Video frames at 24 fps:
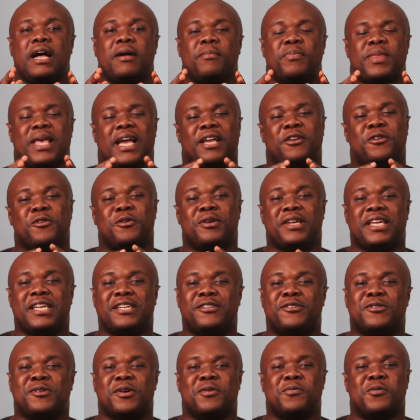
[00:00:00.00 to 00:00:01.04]
that you need
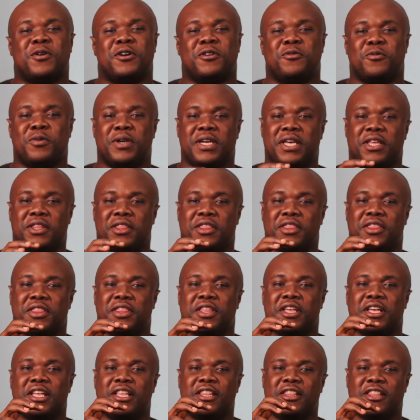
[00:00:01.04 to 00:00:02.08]
someone with
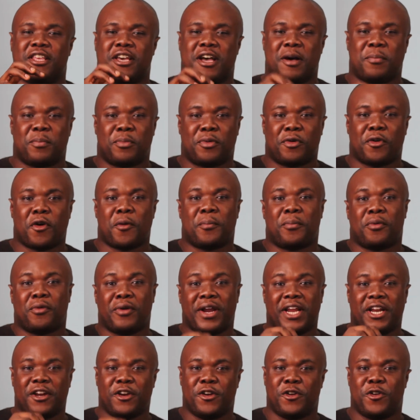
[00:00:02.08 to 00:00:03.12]
the
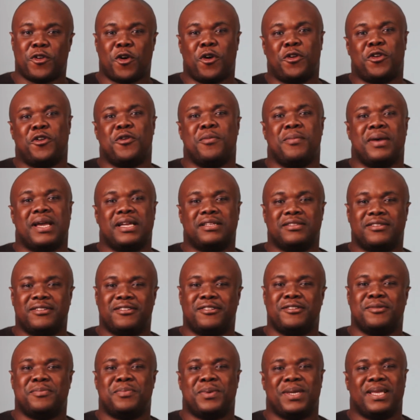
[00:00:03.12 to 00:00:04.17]
appropriate documents
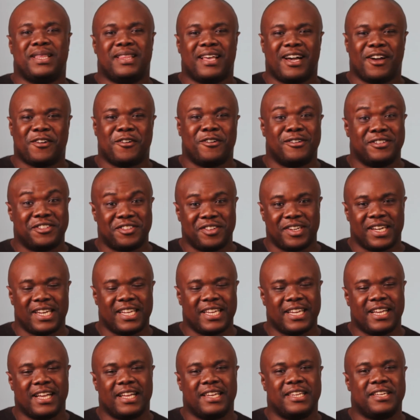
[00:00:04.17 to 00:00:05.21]
to be in that country
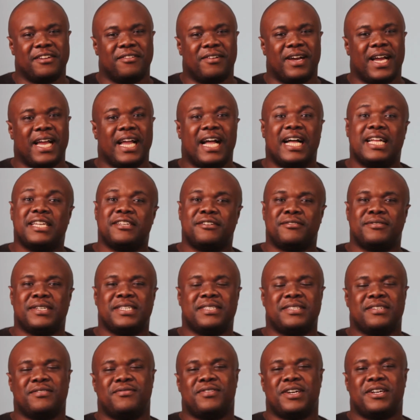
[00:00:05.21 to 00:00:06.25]
legally, right? And the
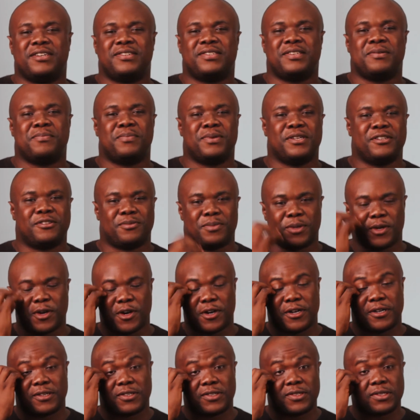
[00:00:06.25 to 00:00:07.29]
reason, very simply, is
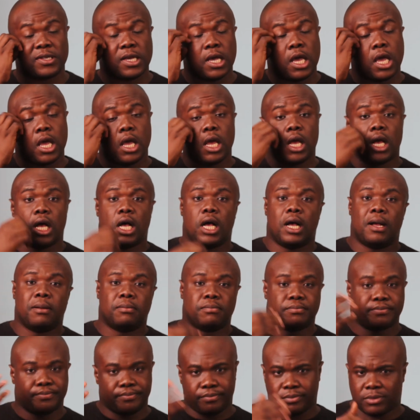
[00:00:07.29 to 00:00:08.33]
because
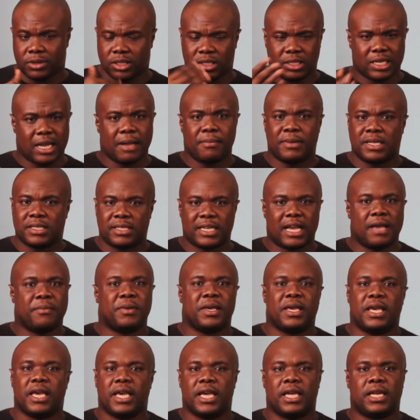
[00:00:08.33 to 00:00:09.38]
time and time
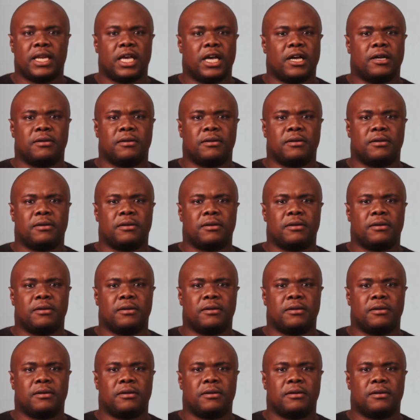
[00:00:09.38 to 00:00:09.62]
again,